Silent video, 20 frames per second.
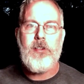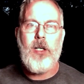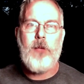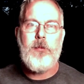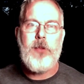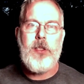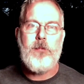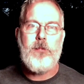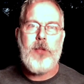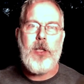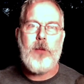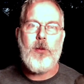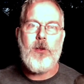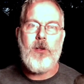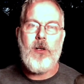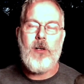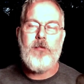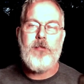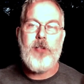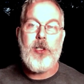I mean, people
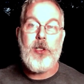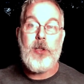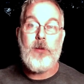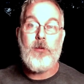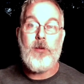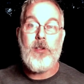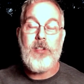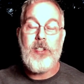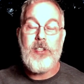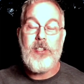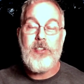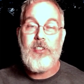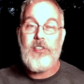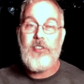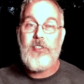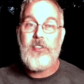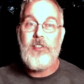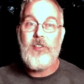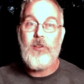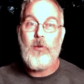aren't very
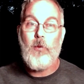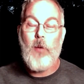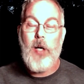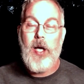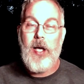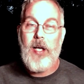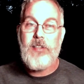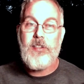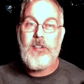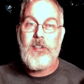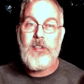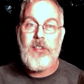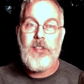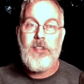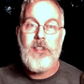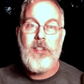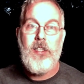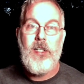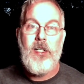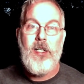religious in the West
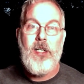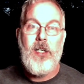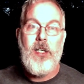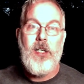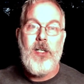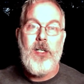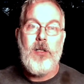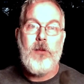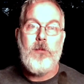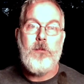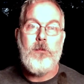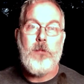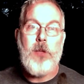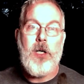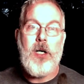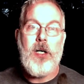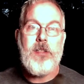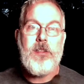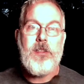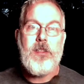
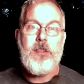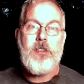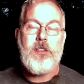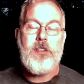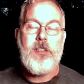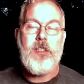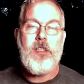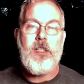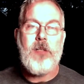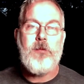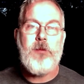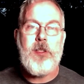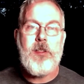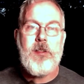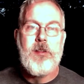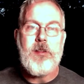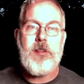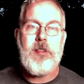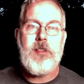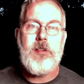but still, I
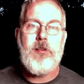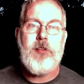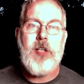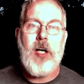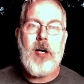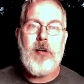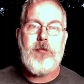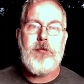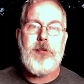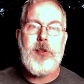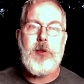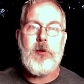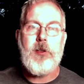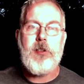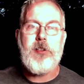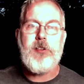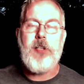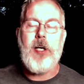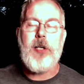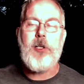mean, you've got
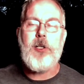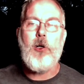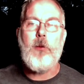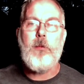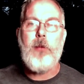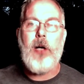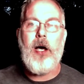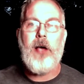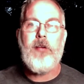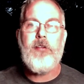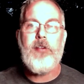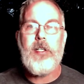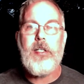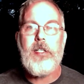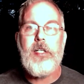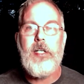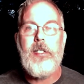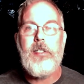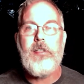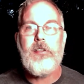fewer psychopathic
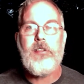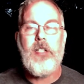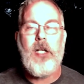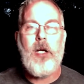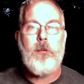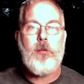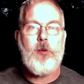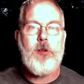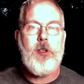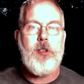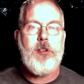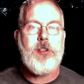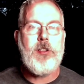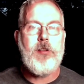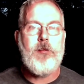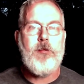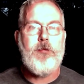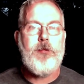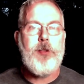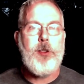kings and emperors,
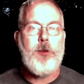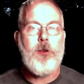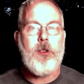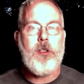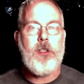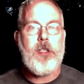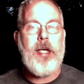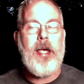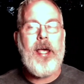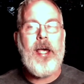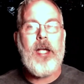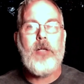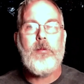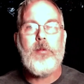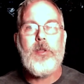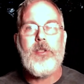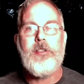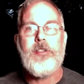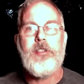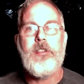and fewer
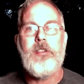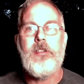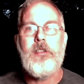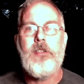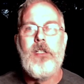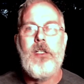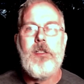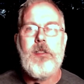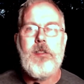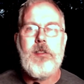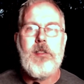cannibals, and and